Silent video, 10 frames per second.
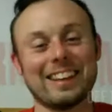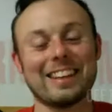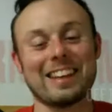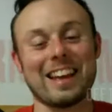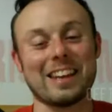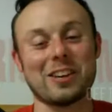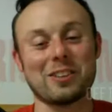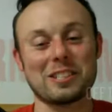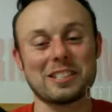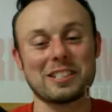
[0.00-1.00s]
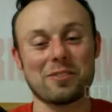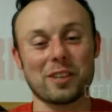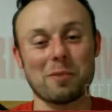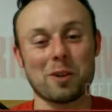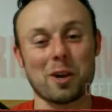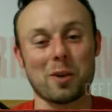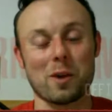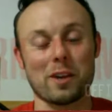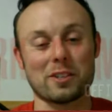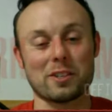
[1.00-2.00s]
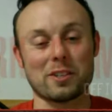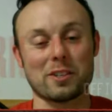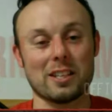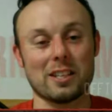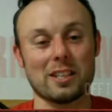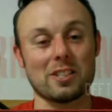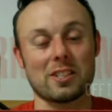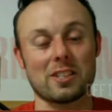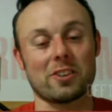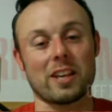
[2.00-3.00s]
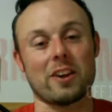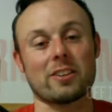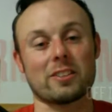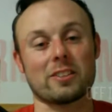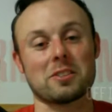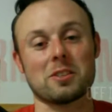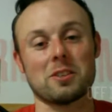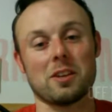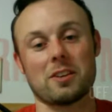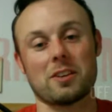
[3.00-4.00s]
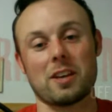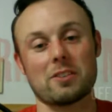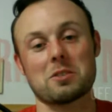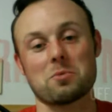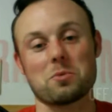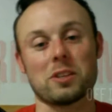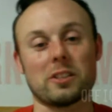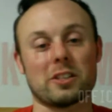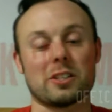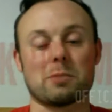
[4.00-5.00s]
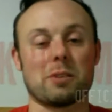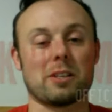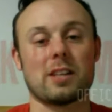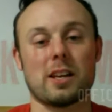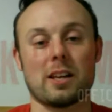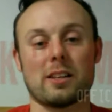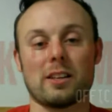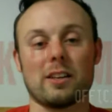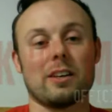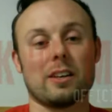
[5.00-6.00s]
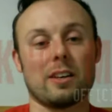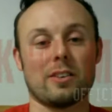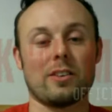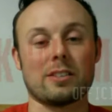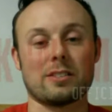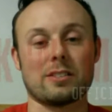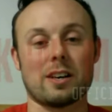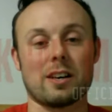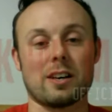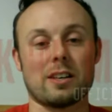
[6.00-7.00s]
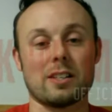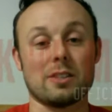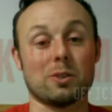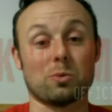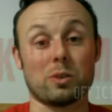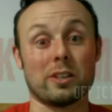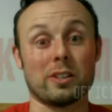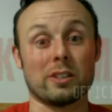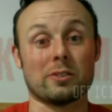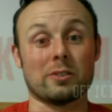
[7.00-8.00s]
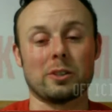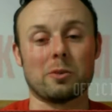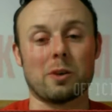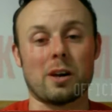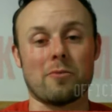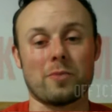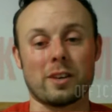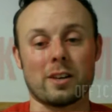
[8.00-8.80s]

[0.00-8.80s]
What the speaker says: Yeah, no, she's definitely come a long way. Even just in her character too. Like her character's really good. She plays that heel really, really well.